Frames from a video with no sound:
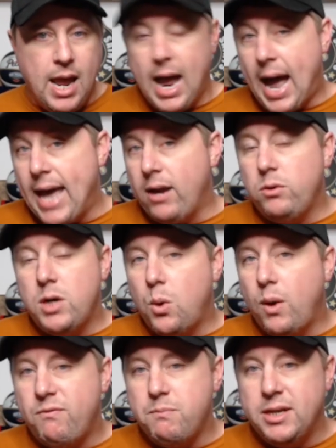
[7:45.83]
I don't know
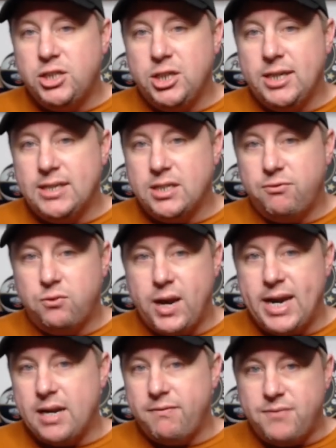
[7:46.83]
if Michigan's
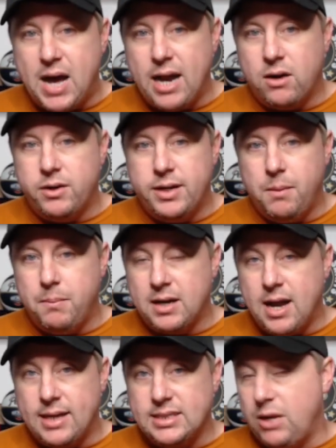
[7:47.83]
afraid to fire him
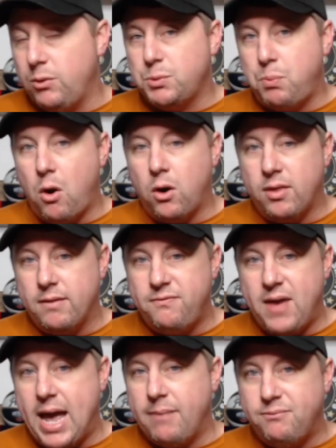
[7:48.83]
because he was part of the
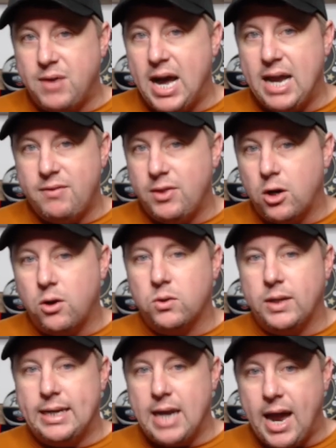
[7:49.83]
Fab Five in the
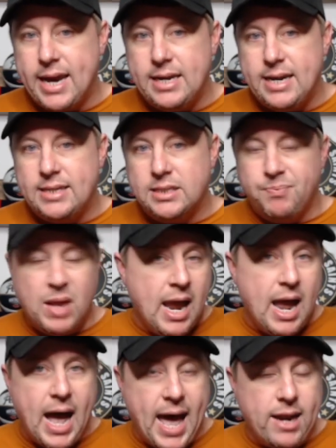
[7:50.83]
early 90s.
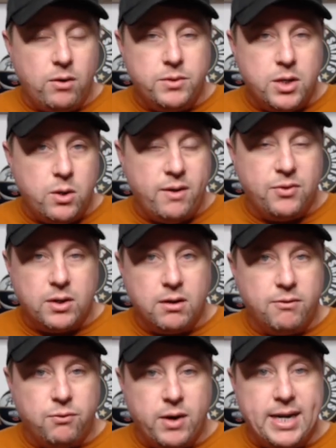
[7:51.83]
I don't know if they're
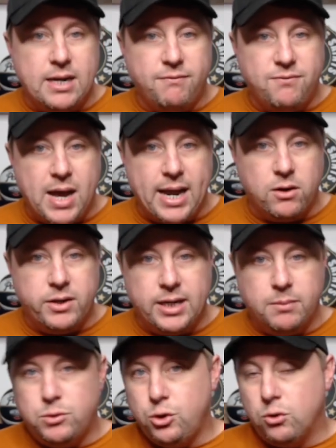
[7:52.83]
afraid to fire
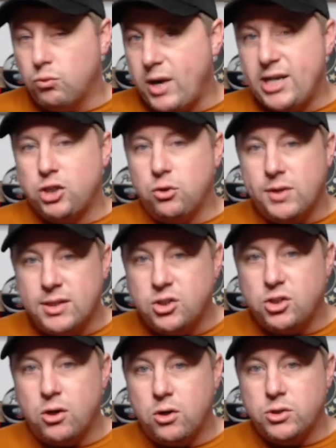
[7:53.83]
him due to racial
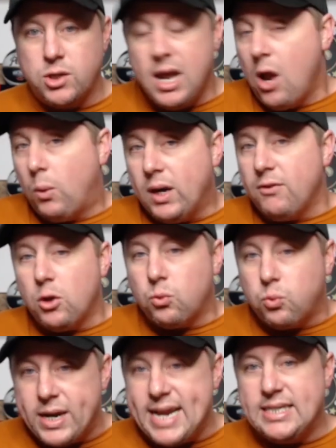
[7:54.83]
concerns. Whatever the
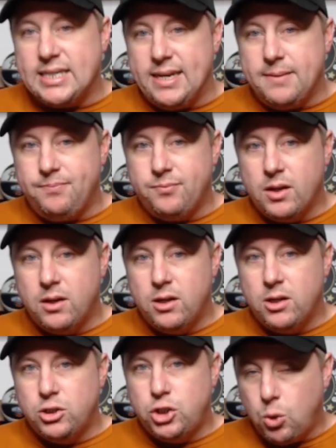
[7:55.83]
reason,
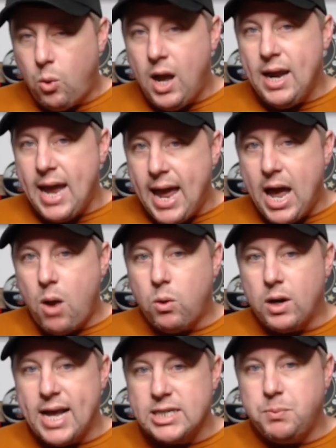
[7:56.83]
Juwan
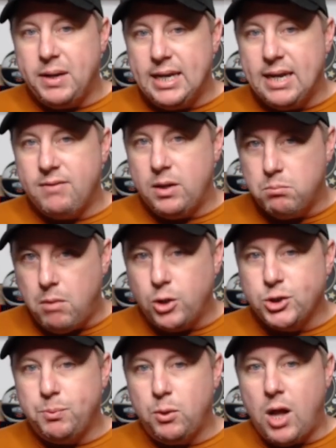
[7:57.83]
Howard has been given
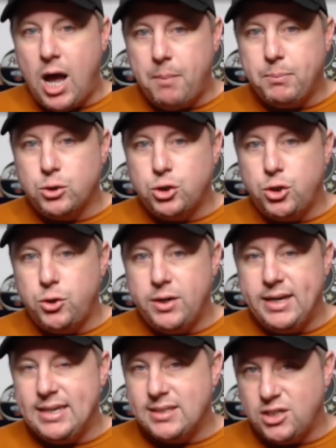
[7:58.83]
multiple opportunities to